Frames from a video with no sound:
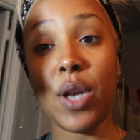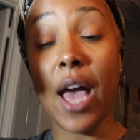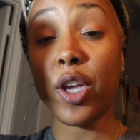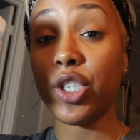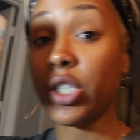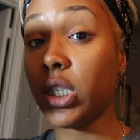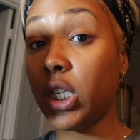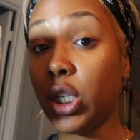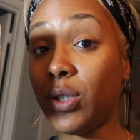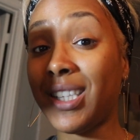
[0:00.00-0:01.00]
now you're just
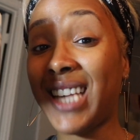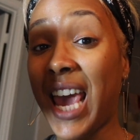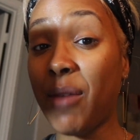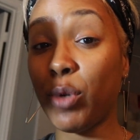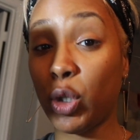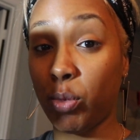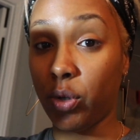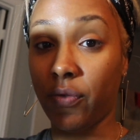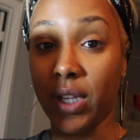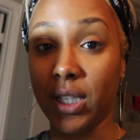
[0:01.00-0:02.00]
gonna use a
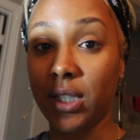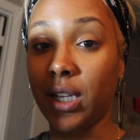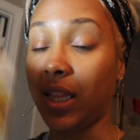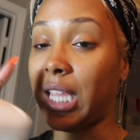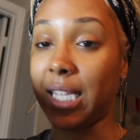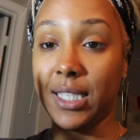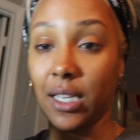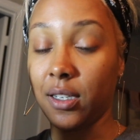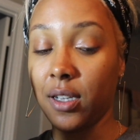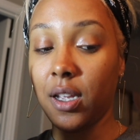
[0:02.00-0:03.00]
tablespoon of this, and that's
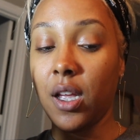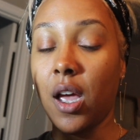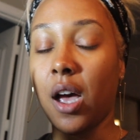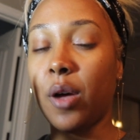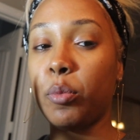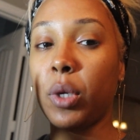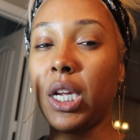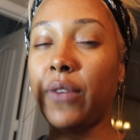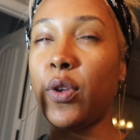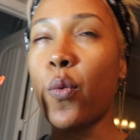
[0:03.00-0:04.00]
it.
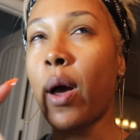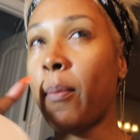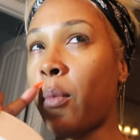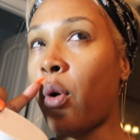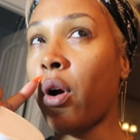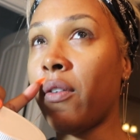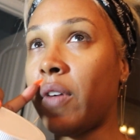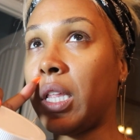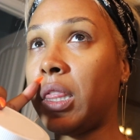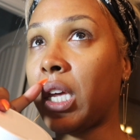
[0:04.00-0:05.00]
If you want more of
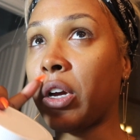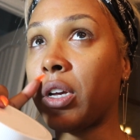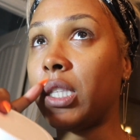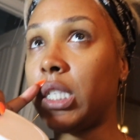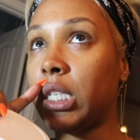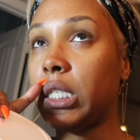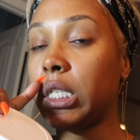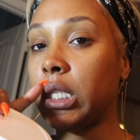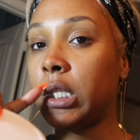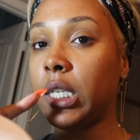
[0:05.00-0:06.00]
a thicker
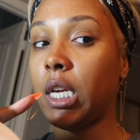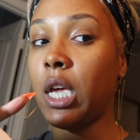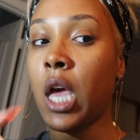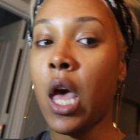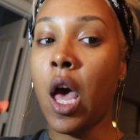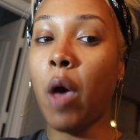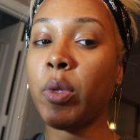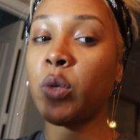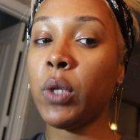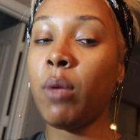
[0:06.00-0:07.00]
consistency,
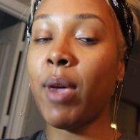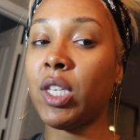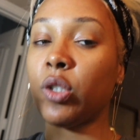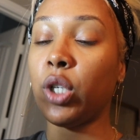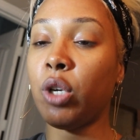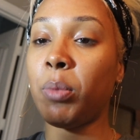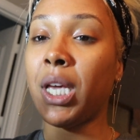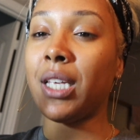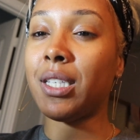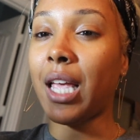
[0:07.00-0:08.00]
it's really based on you,
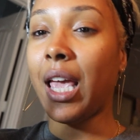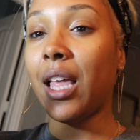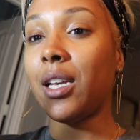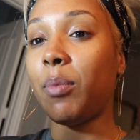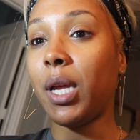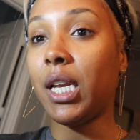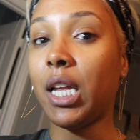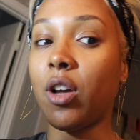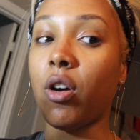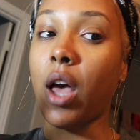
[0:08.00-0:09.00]
because
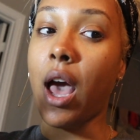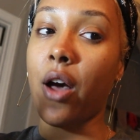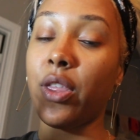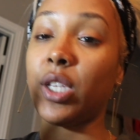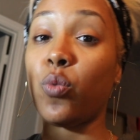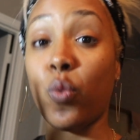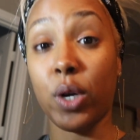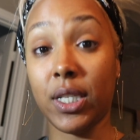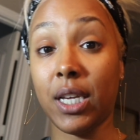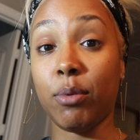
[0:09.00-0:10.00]
depending on how this
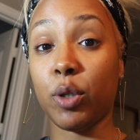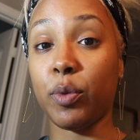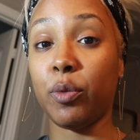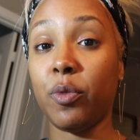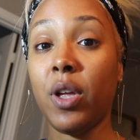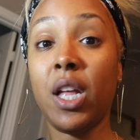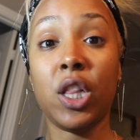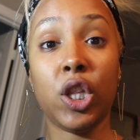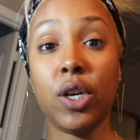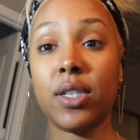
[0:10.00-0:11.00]
1 tablespoon
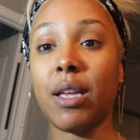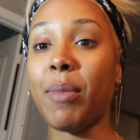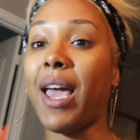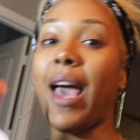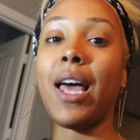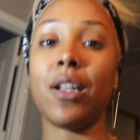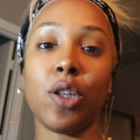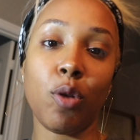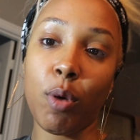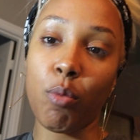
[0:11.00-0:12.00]
looks, I might add a
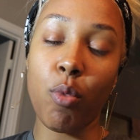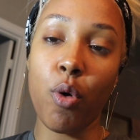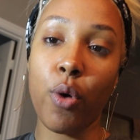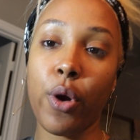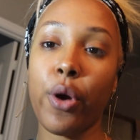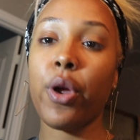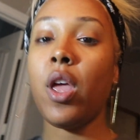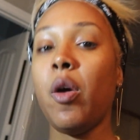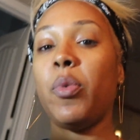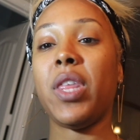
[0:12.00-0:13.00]
little bit more,
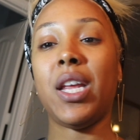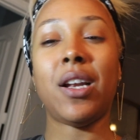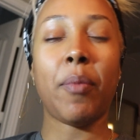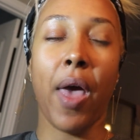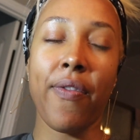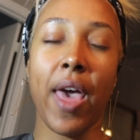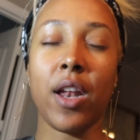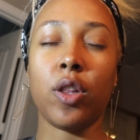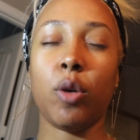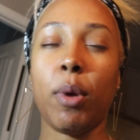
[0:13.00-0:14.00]
but then I'm gonna have to
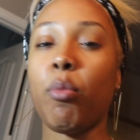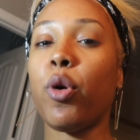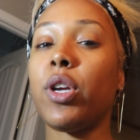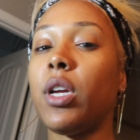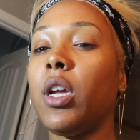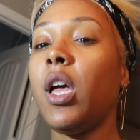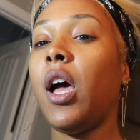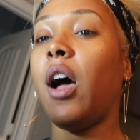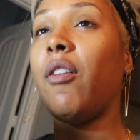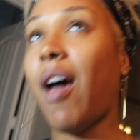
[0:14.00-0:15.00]
add a little bit more of
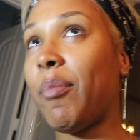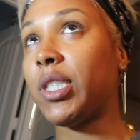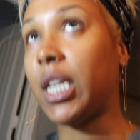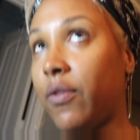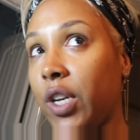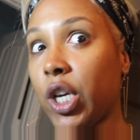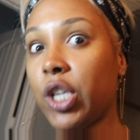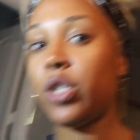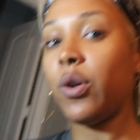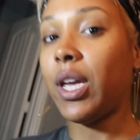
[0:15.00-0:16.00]
apple cider
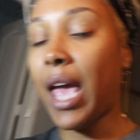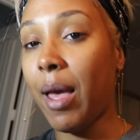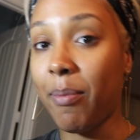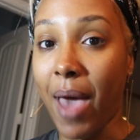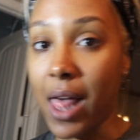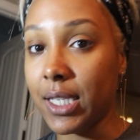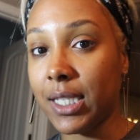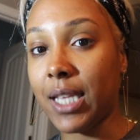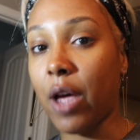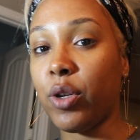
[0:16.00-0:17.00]
vinegar so it
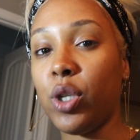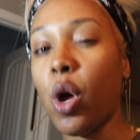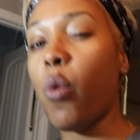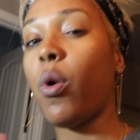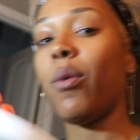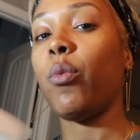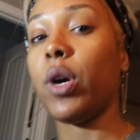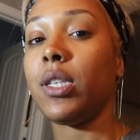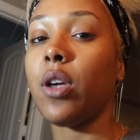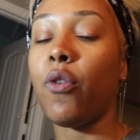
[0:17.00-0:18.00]
balances out. You don't want
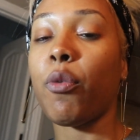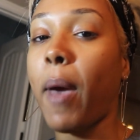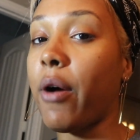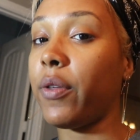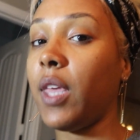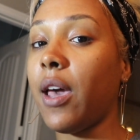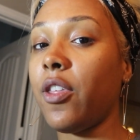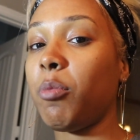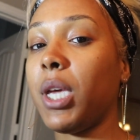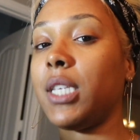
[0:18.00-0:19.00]
one to overpower the
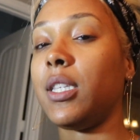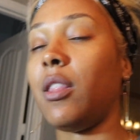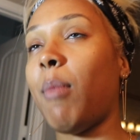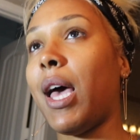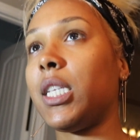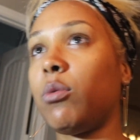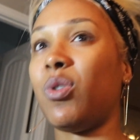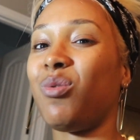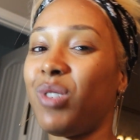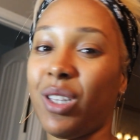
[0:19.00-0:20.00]
other, because then the mask
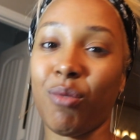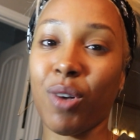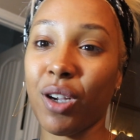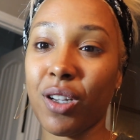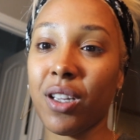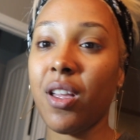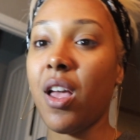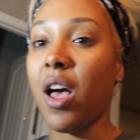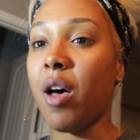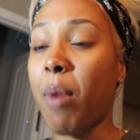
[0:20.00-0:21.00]
won't really work.
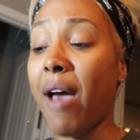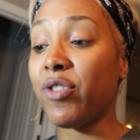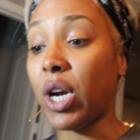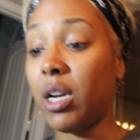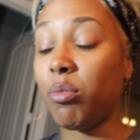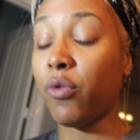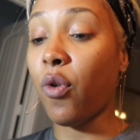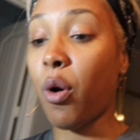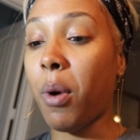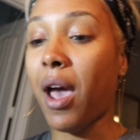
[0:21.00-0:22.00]
I've tried it
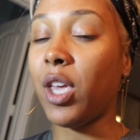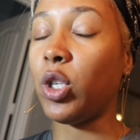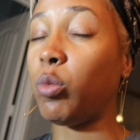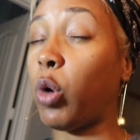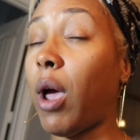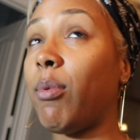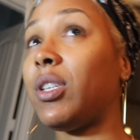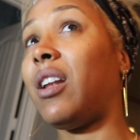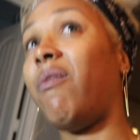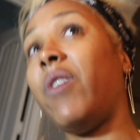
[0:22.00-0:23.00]
before where I use more apple
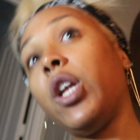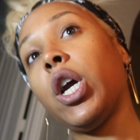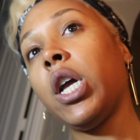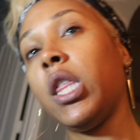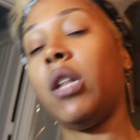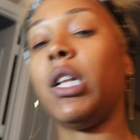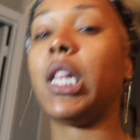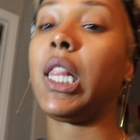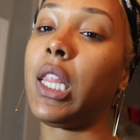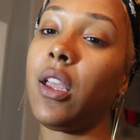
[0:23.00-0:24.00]
cider vinegar than
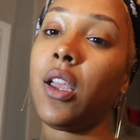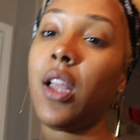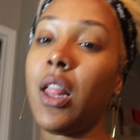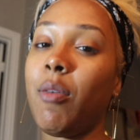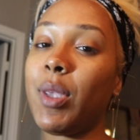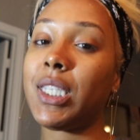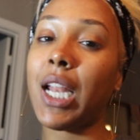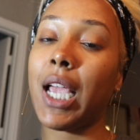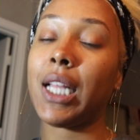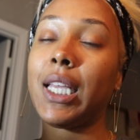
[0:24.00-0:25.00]
the
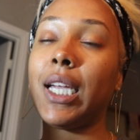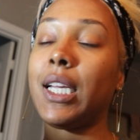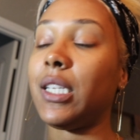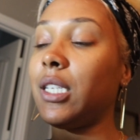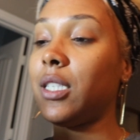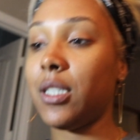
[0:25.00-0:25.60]
benzoyl clay, and